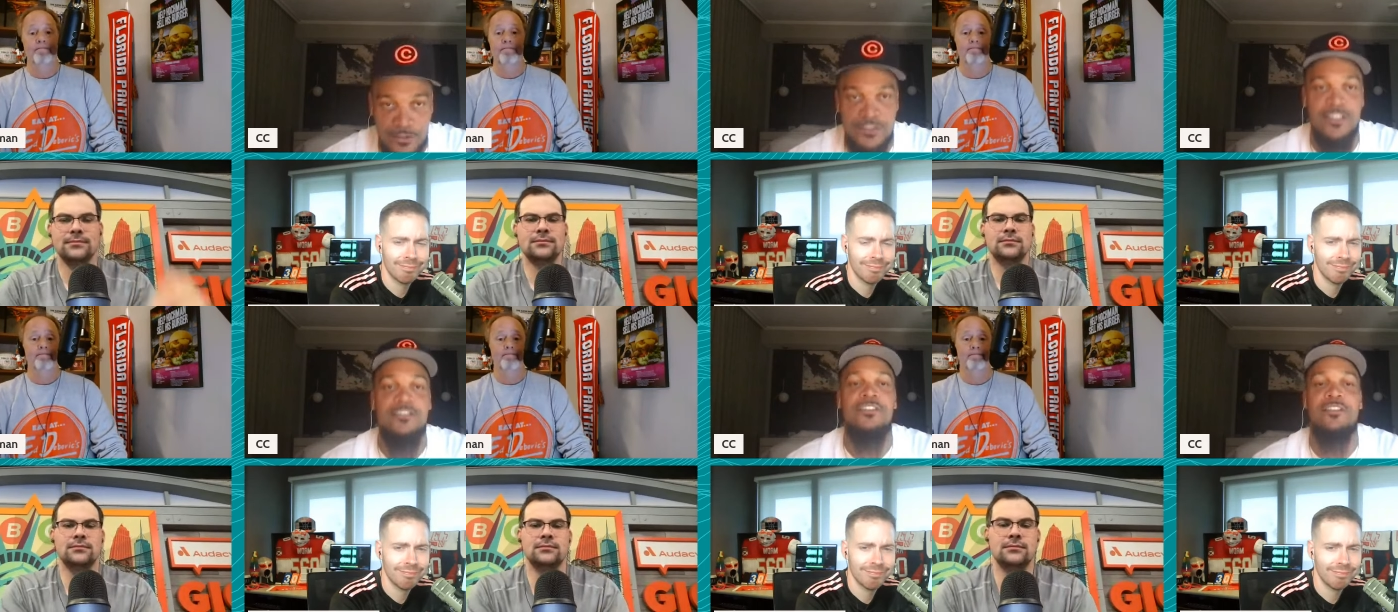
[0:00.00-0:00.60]

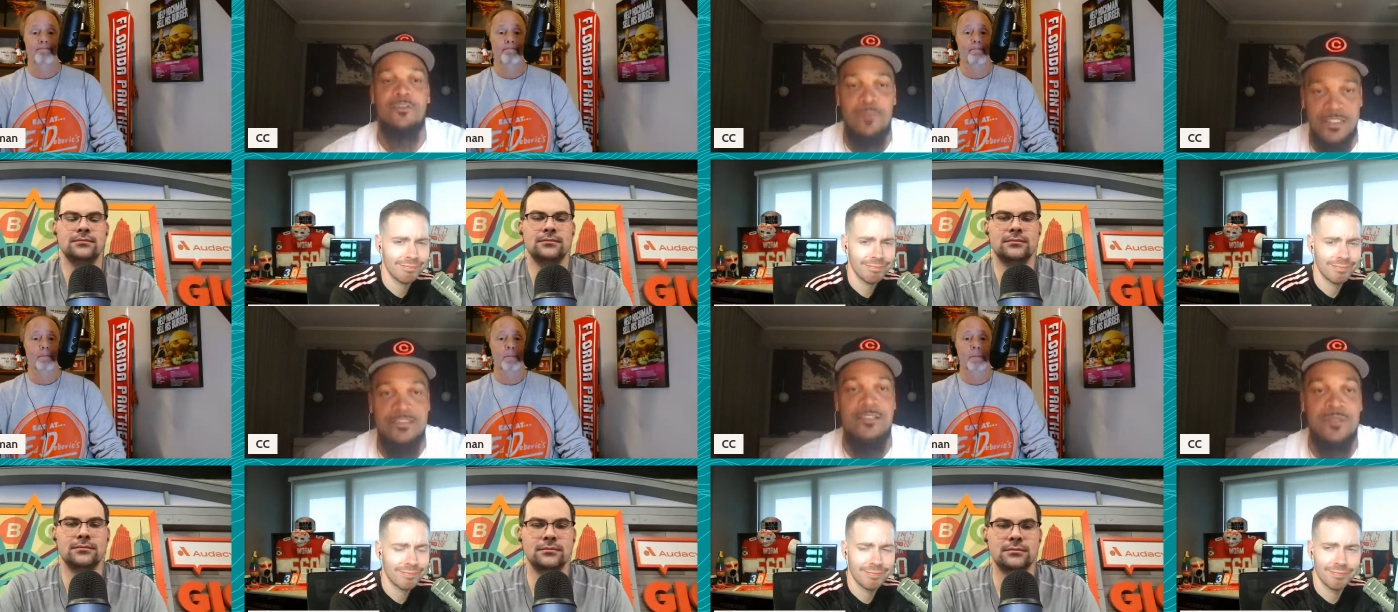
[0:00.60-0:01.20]
Speaker 1: season. They're the
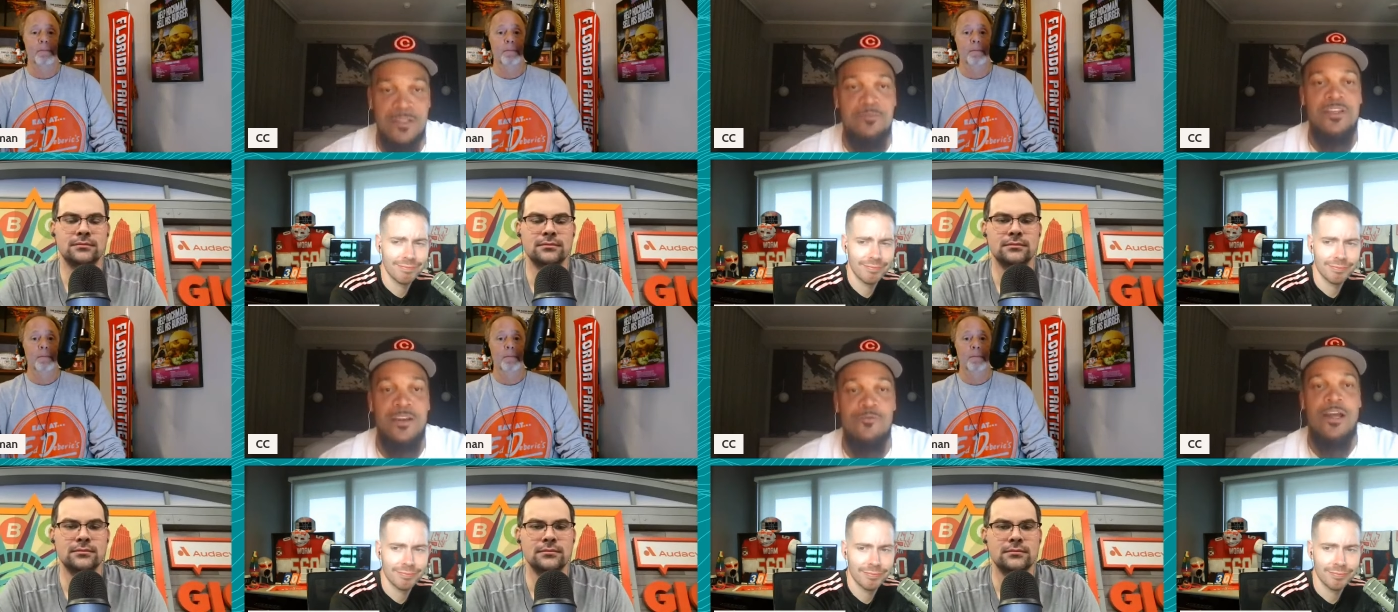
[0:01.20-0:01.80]
best team in the
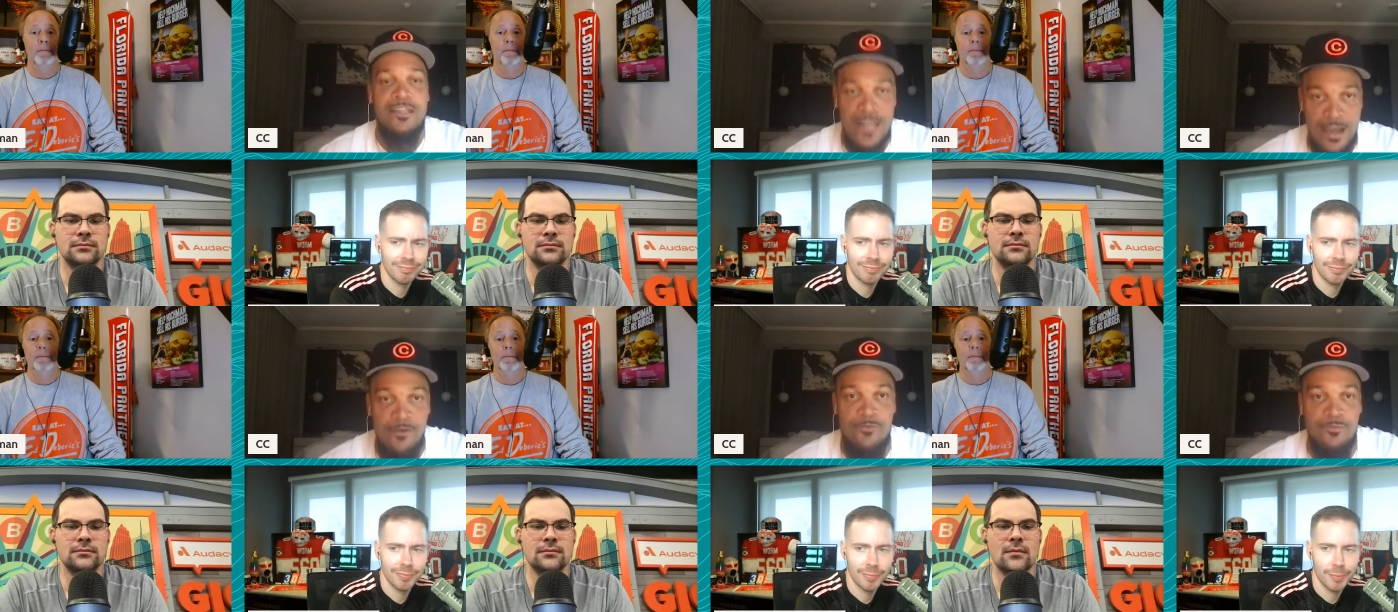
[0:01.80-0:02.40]
NBA right now.
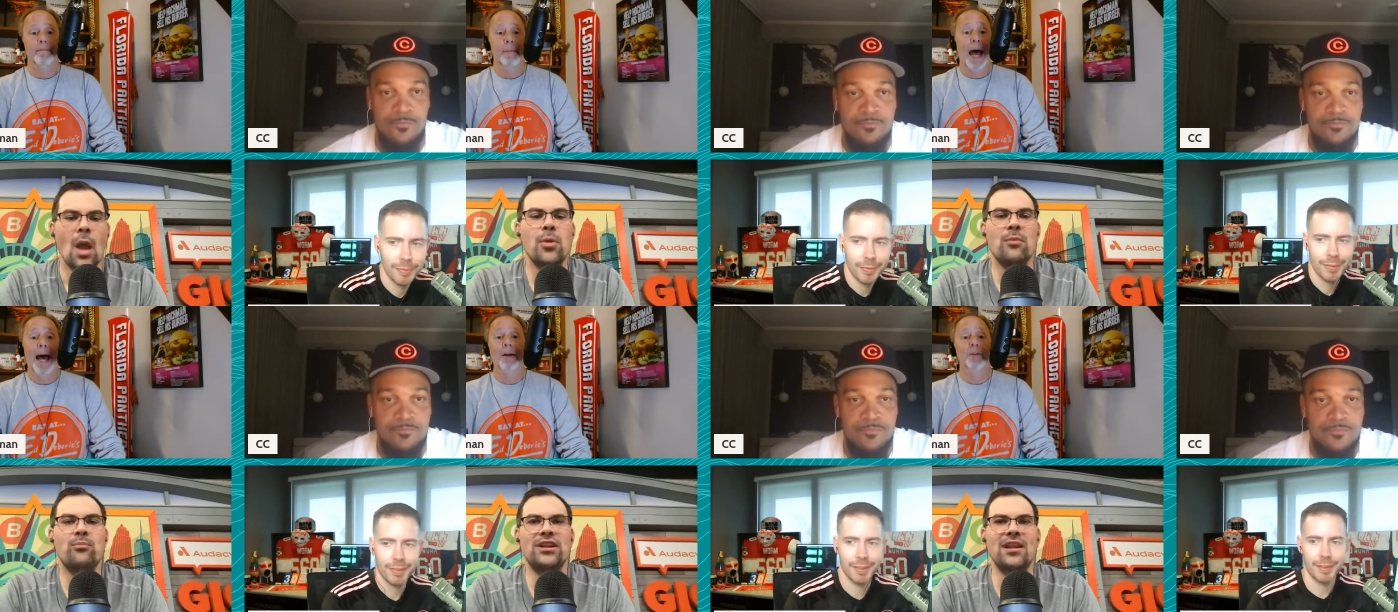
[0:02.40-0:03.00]
But,
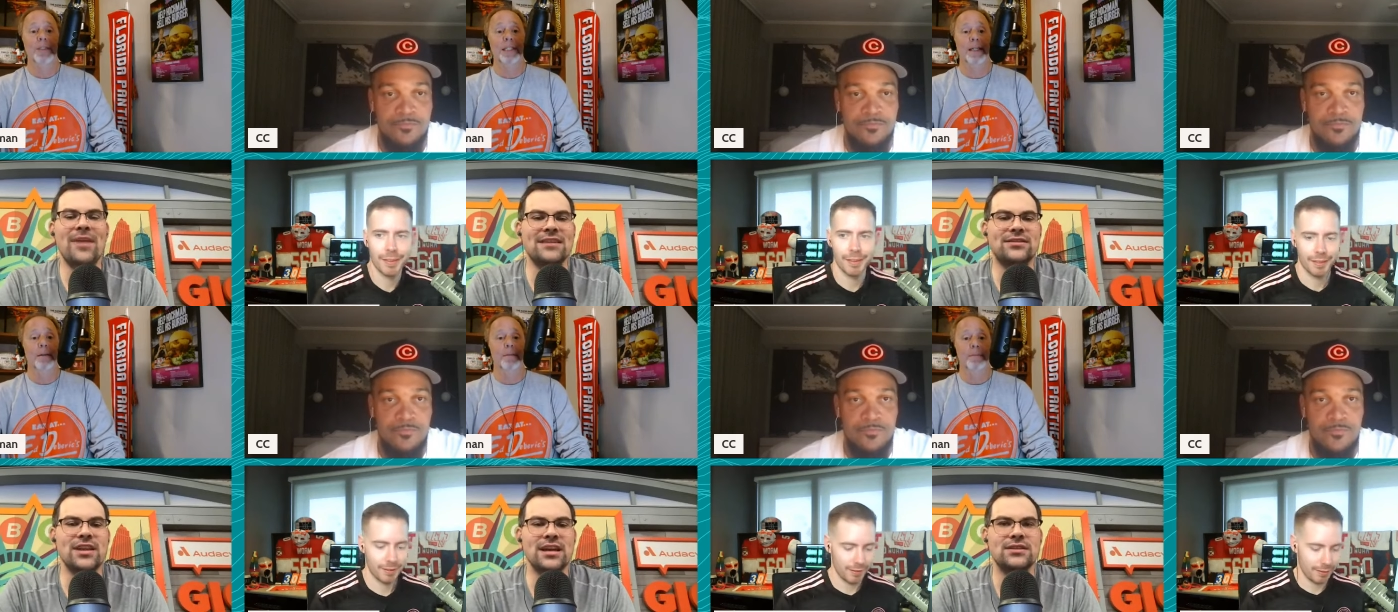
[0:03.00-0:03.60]
but let me ask you it.
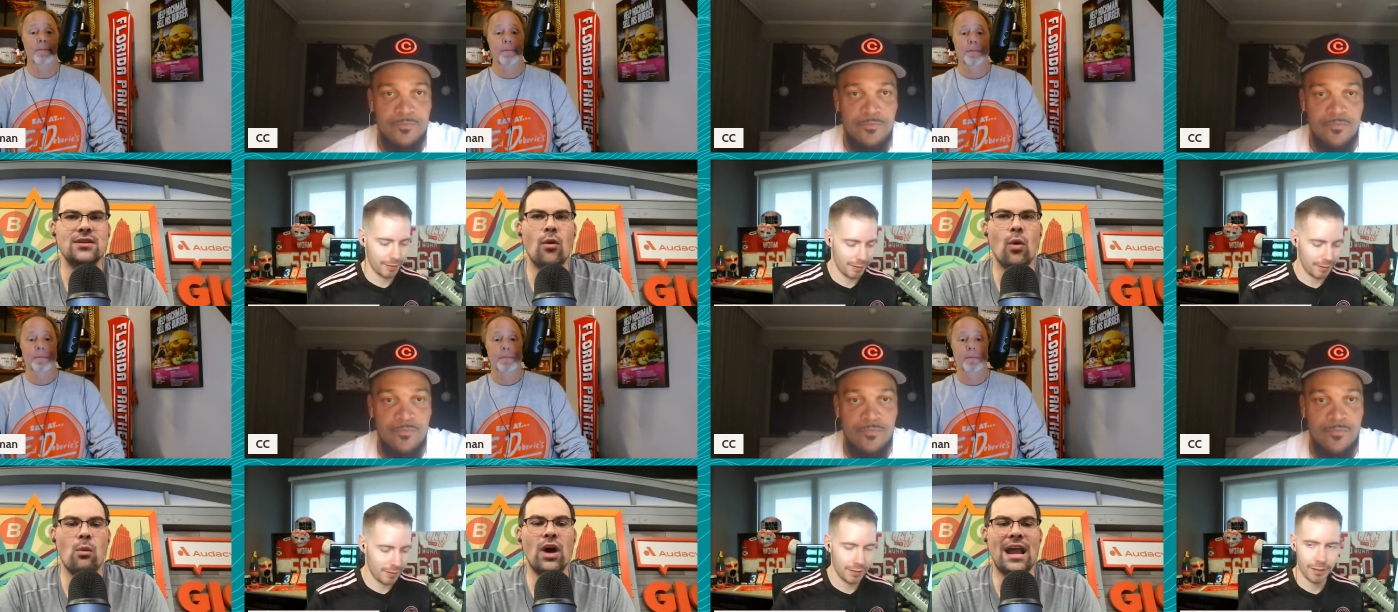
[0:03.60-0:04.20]
this:
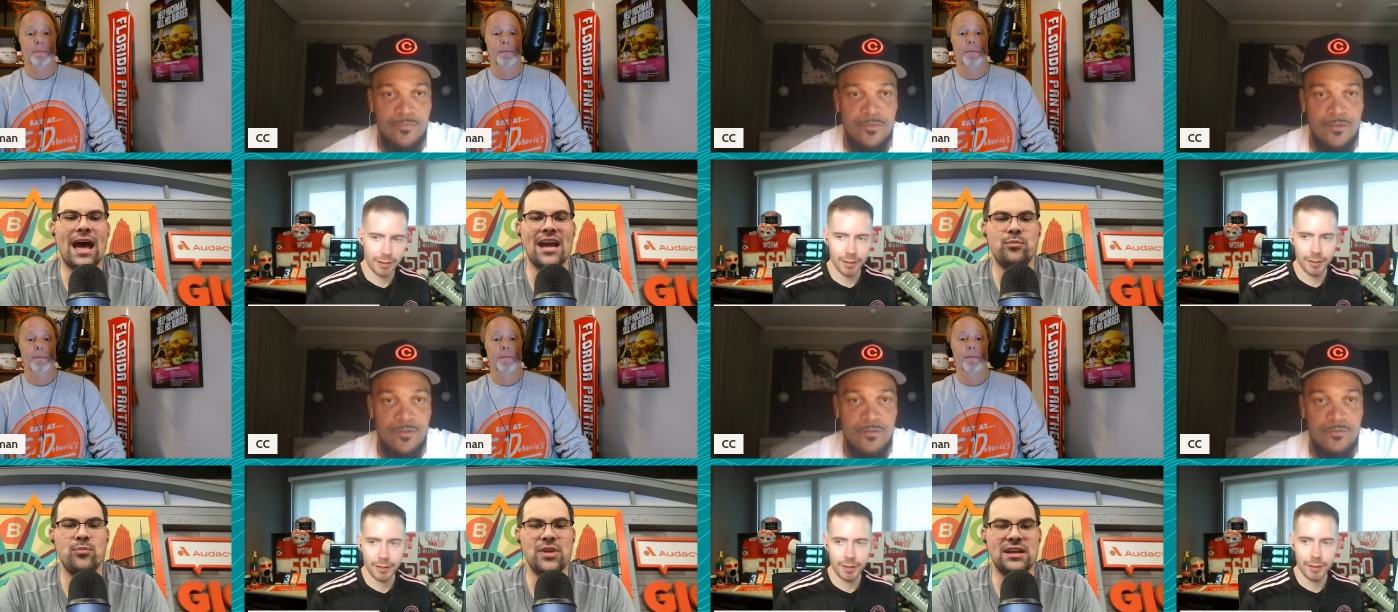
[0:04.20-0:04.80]
Speaker 2: what, what hype?
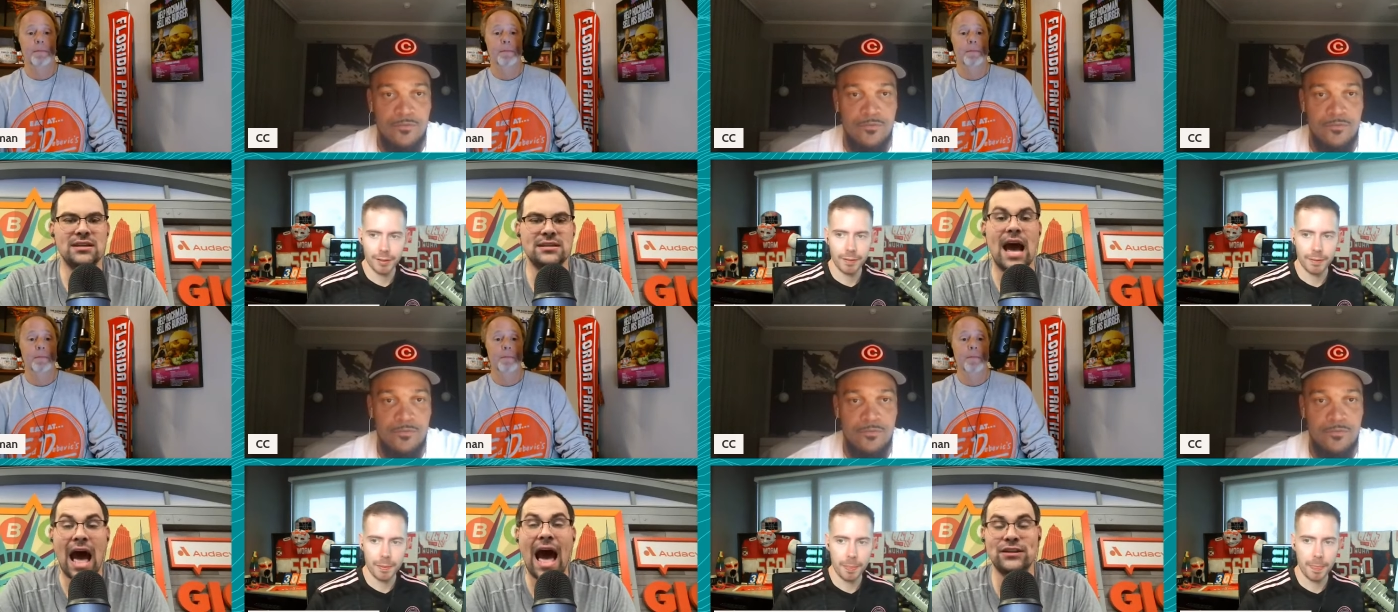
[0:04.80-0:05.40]
Because
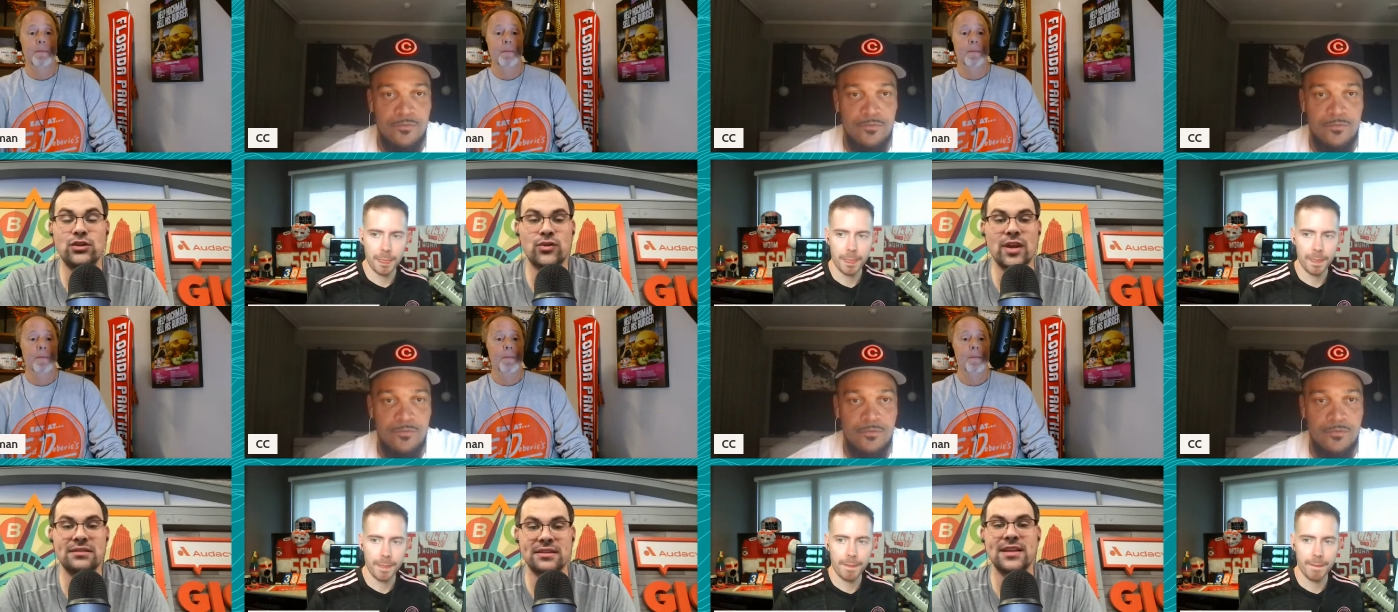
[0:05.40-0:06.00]
I do
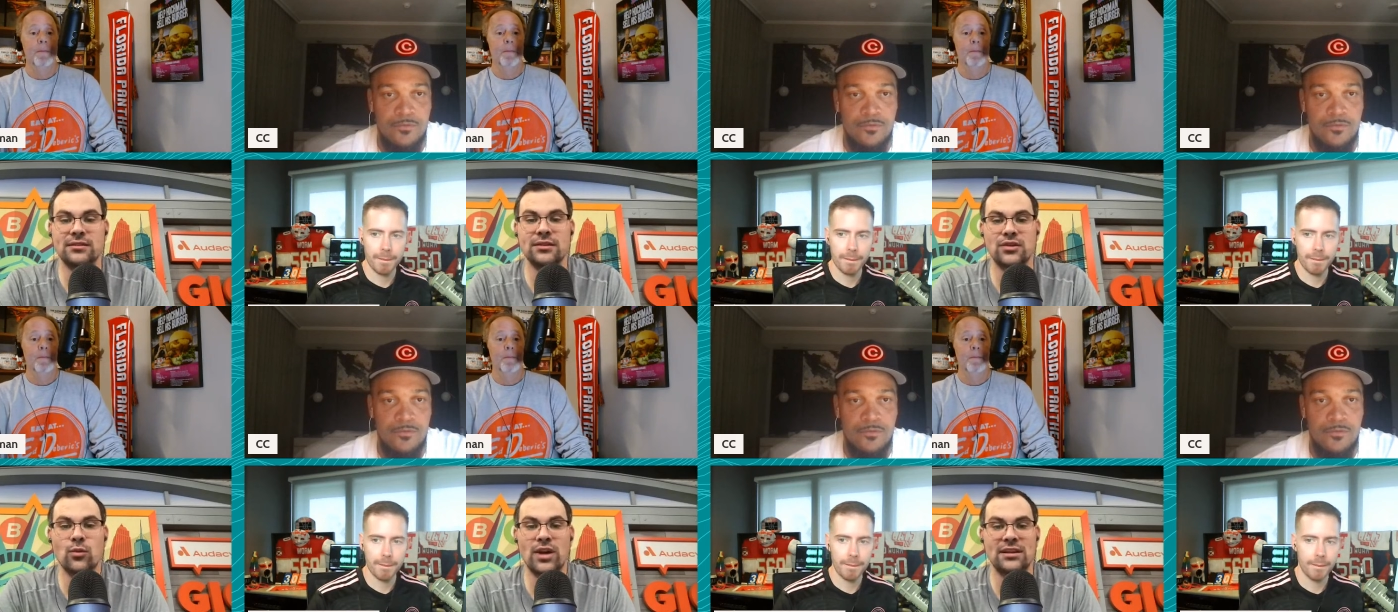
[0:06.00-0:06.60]
think the Celtics are
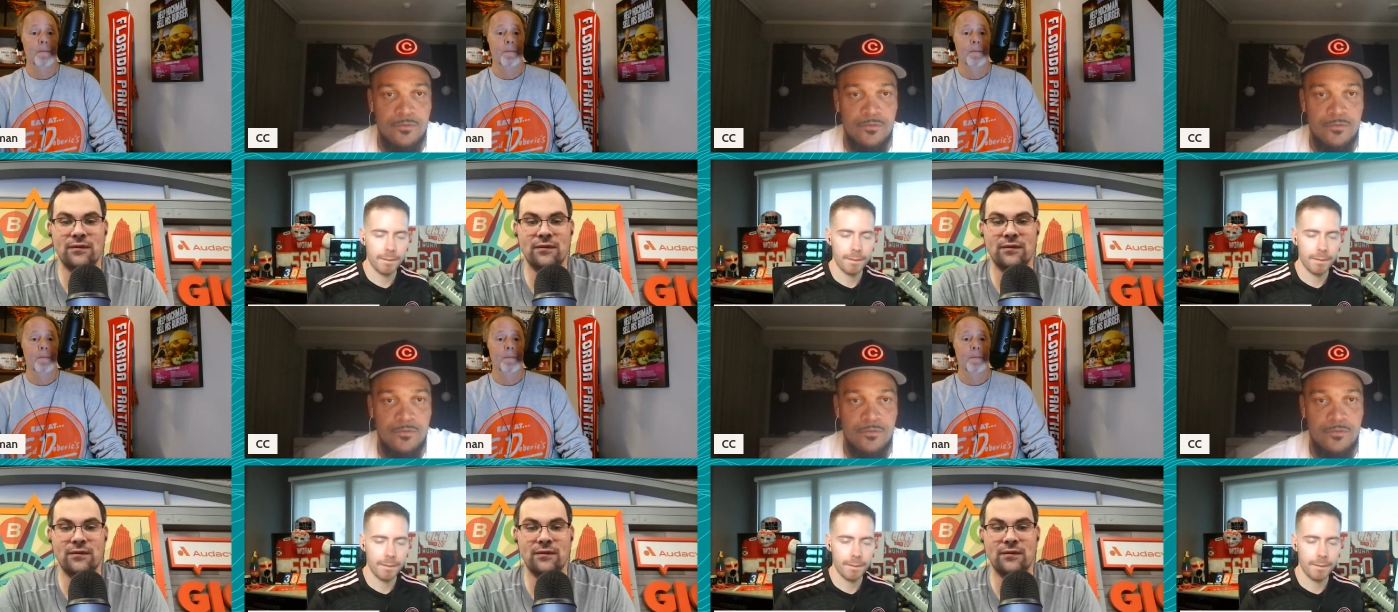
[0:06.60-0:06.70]
winning the